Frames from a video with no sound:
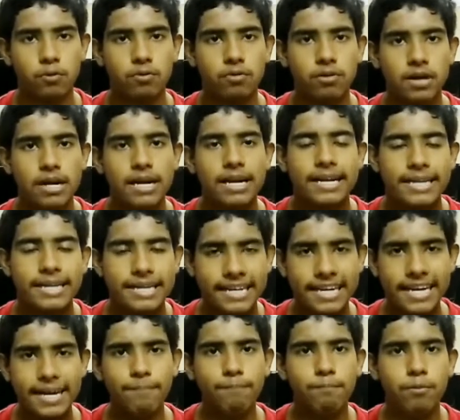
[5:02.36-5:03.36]
Blue.
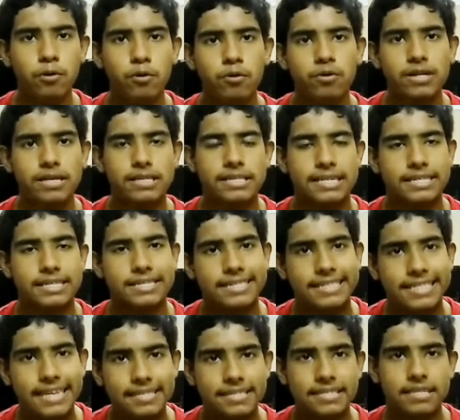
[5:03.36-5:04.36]
Deep Blue is a
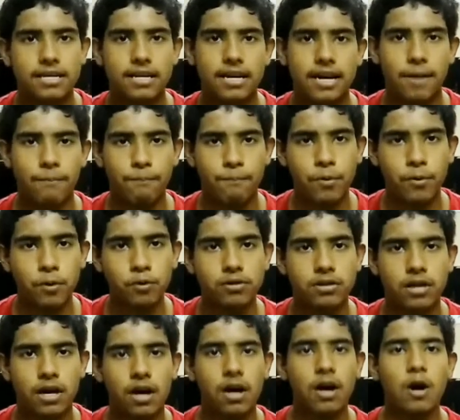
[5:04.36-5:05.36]
chess
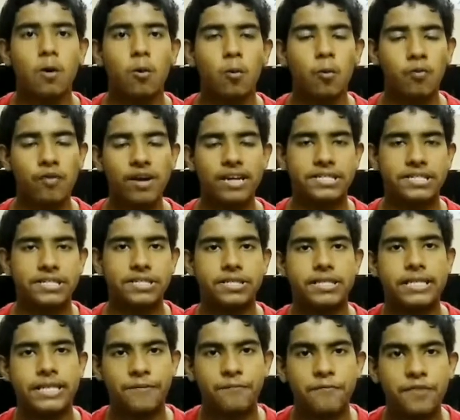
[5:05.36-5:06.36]
computer which
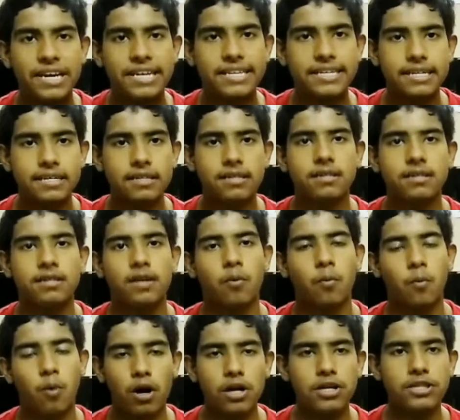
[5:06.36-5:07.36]
defeated the
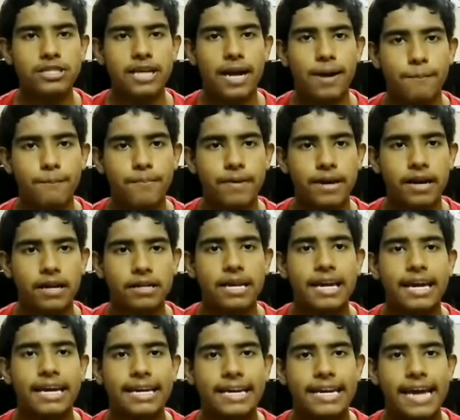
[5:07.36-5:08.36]
world champion
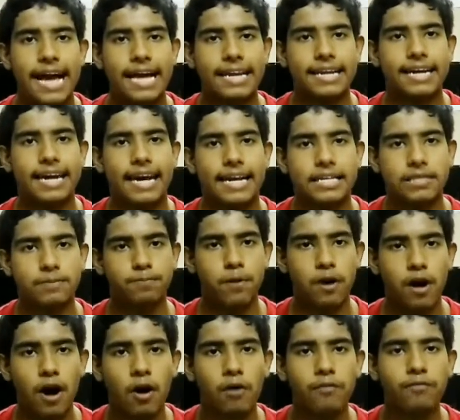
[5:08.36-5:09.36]
Garry
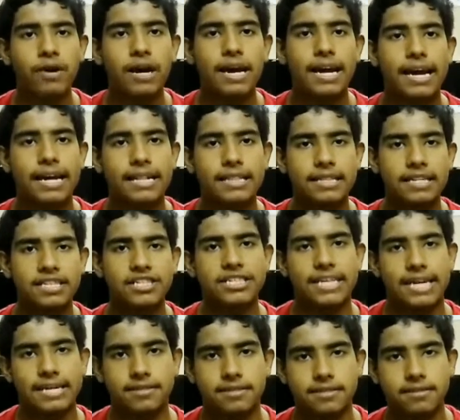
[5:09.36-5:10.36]
Kasparov in the
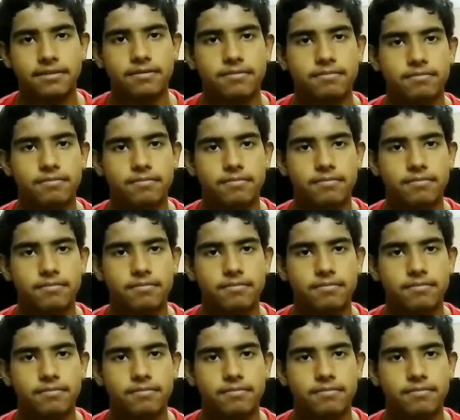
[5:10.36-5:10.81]
chess.